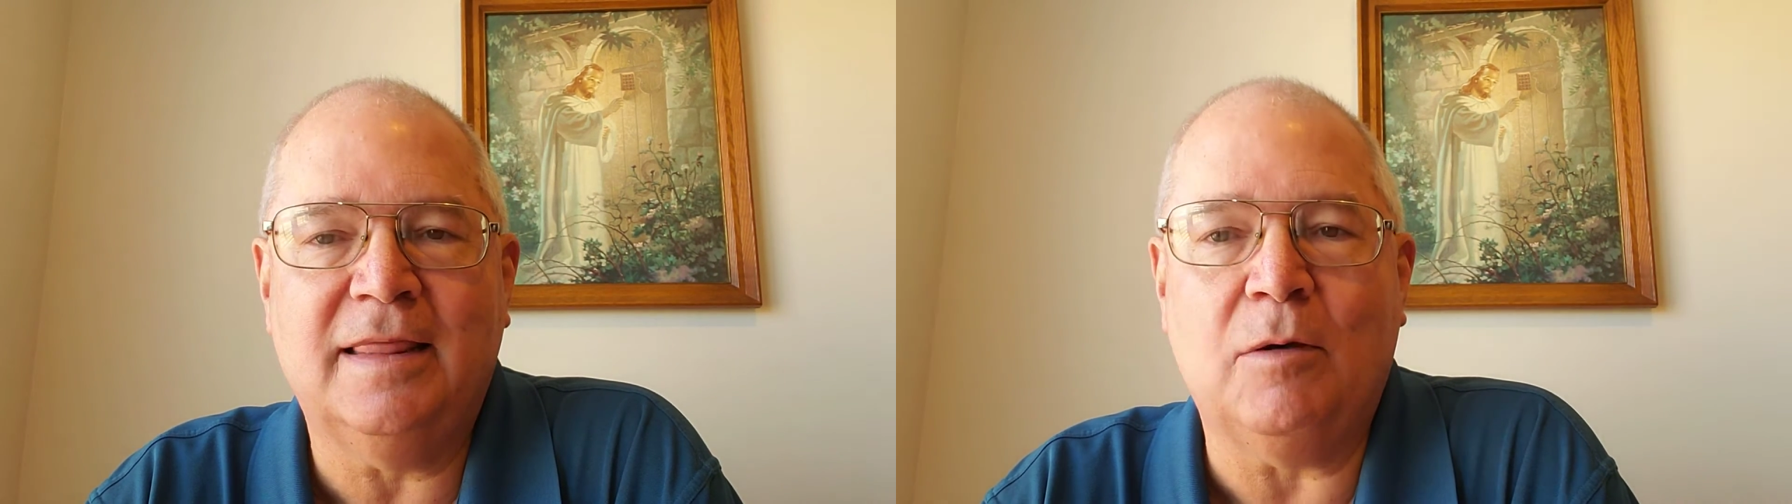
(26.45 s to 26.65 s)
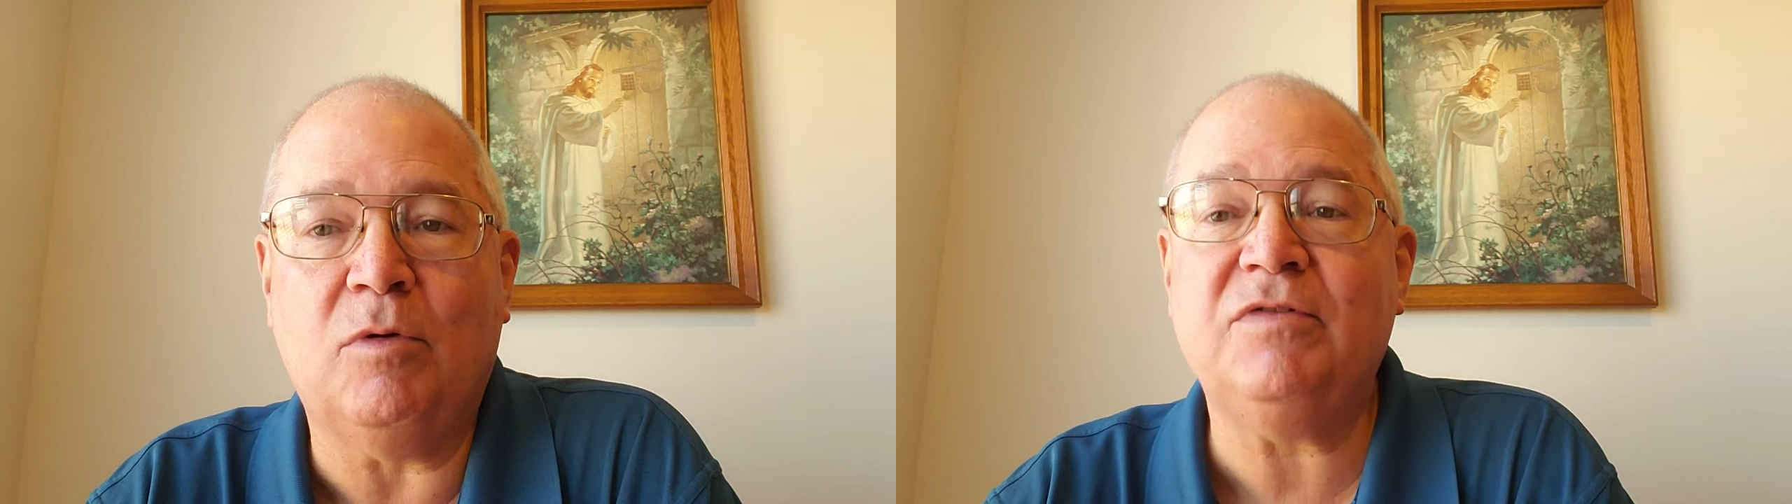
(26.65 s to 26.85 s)

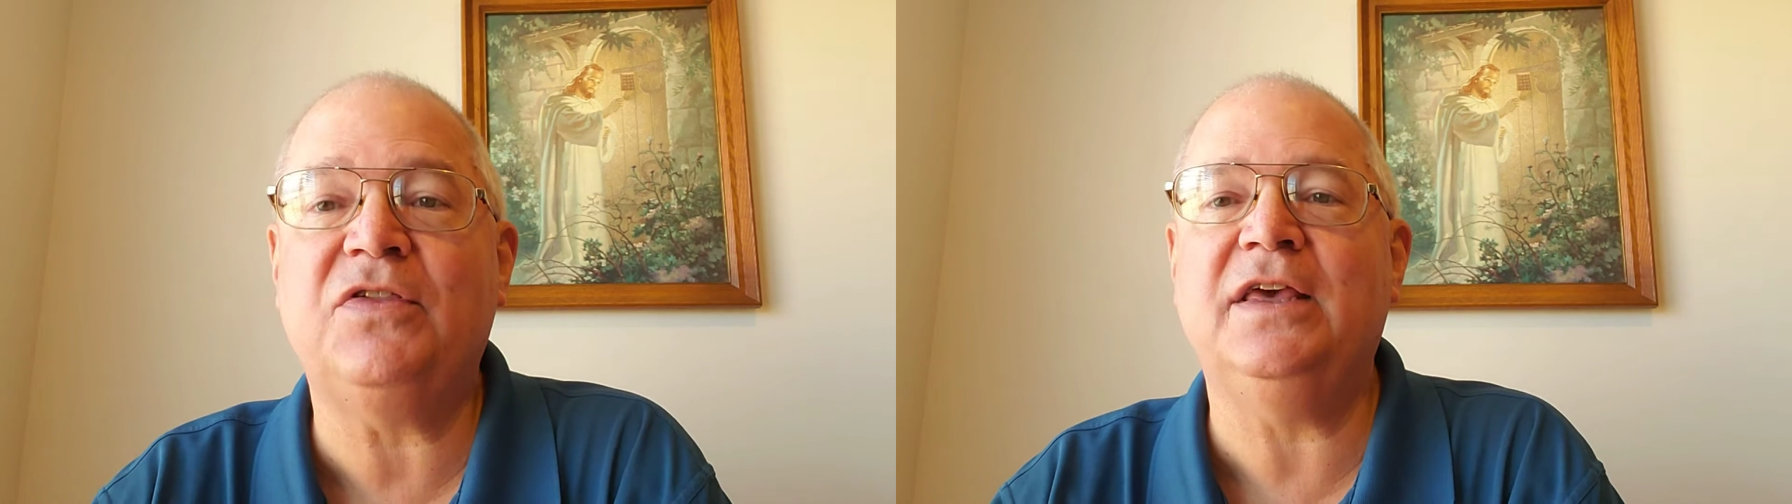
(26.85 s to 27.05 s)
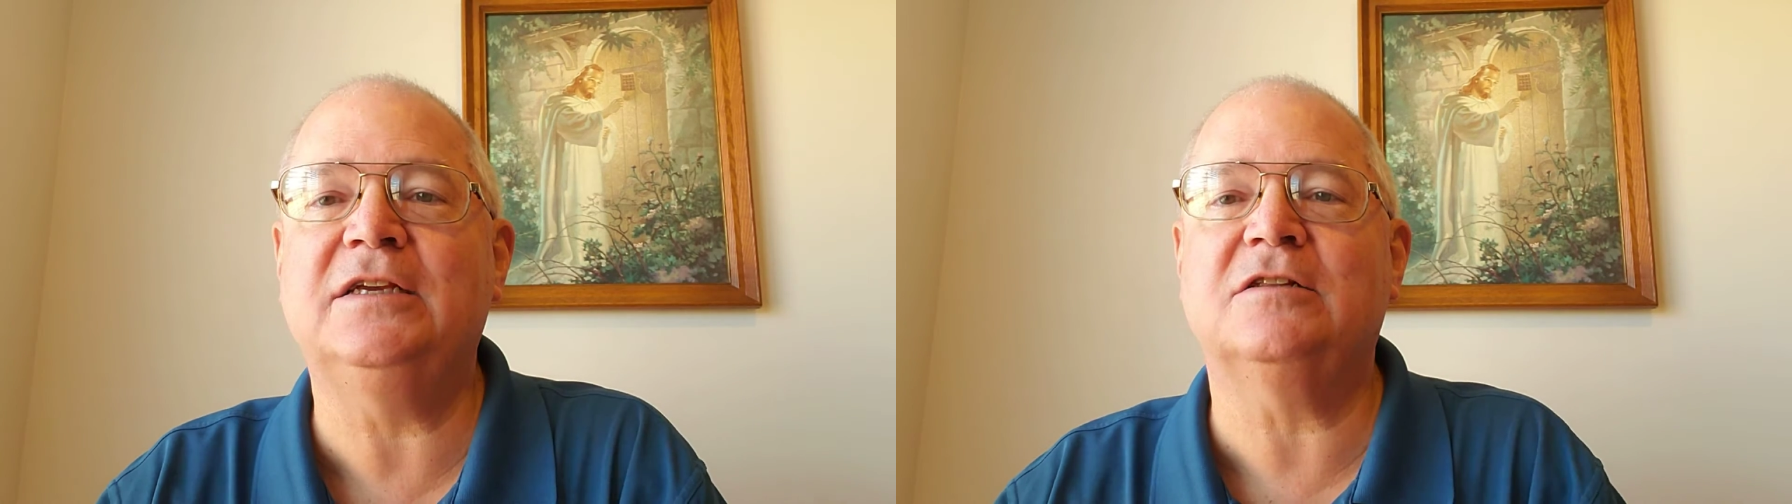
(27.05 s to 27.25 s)
Now, one of
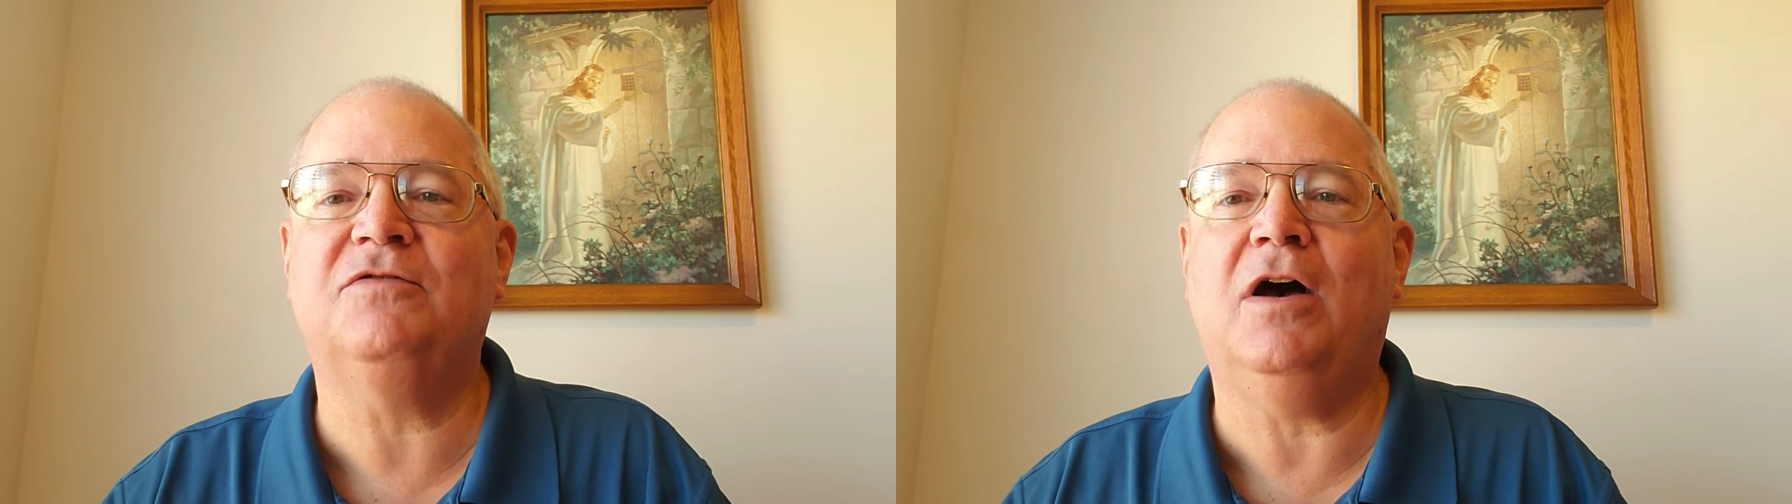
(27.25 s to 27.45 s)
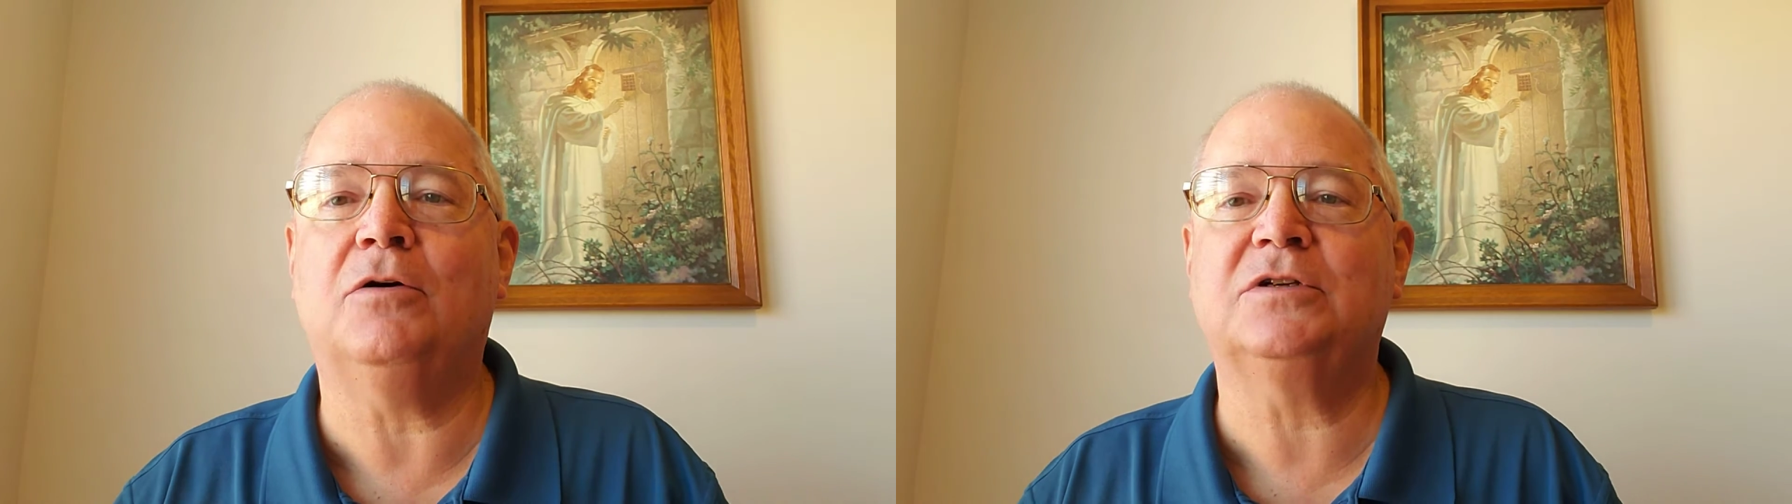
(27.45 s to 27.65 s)
the things the
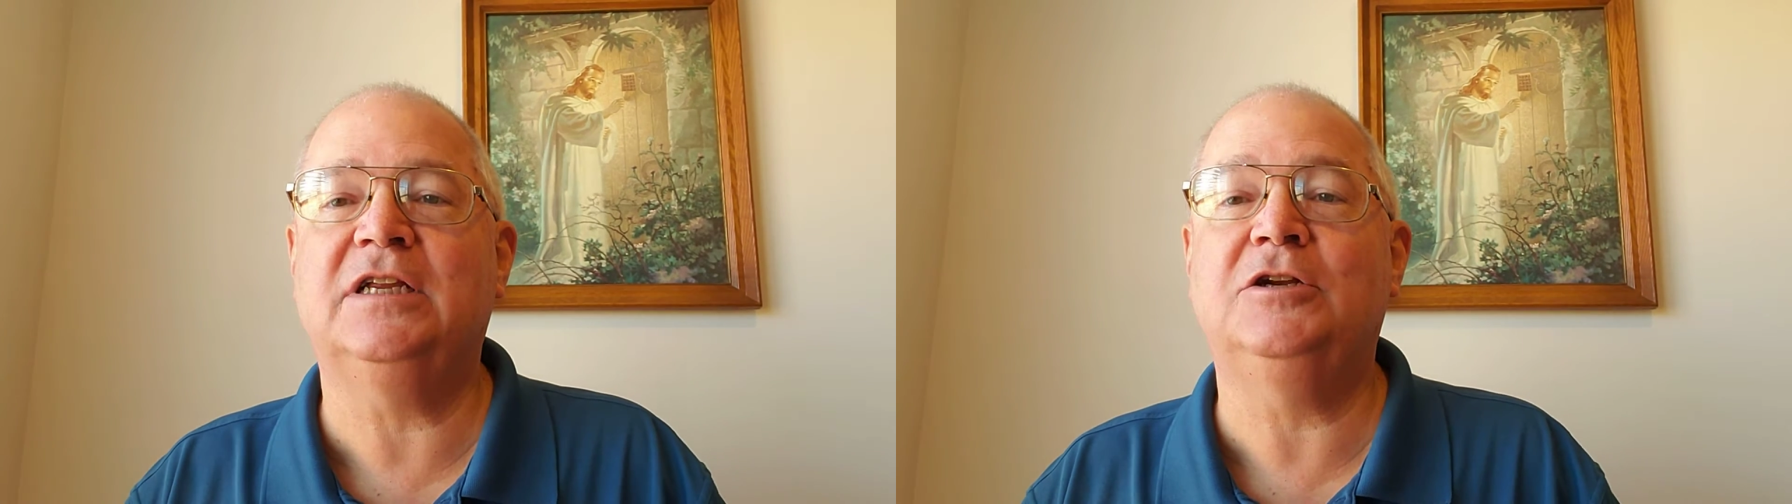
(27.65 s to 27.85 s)
false